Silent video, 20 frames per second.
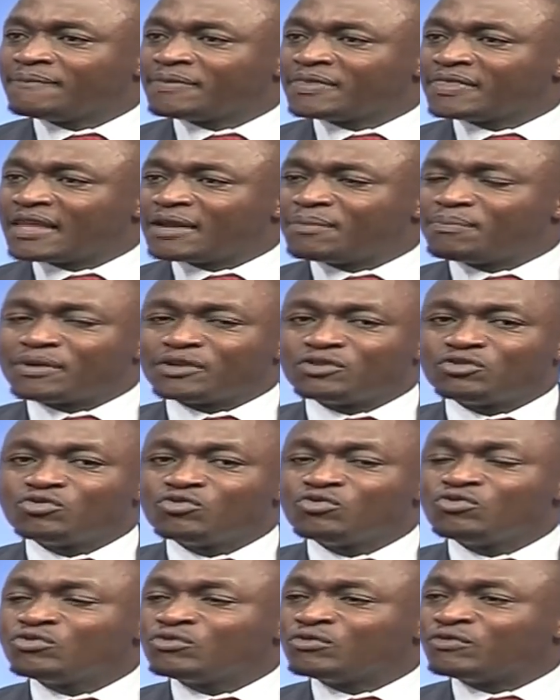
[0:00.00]
that
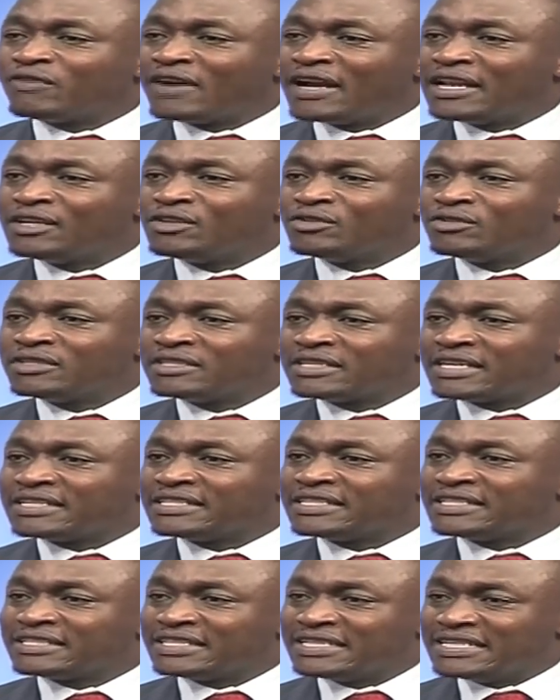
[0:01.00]
pursues values such
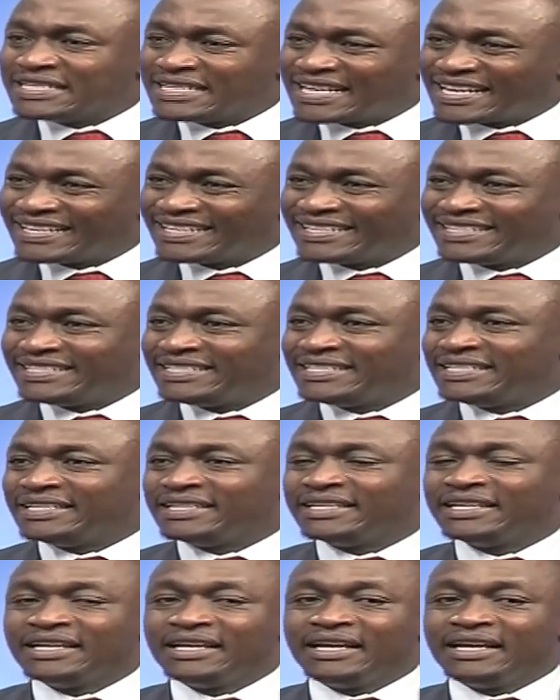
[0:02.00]
as integrity,